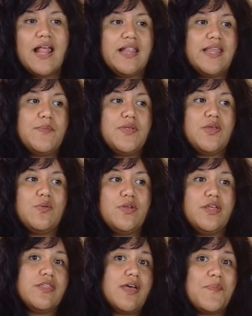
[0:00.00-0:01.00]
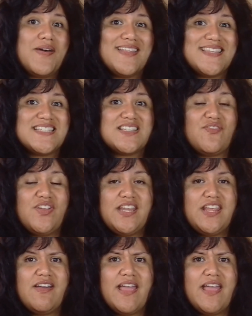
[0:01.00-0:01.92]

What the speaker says: Let me know what you thought about this video.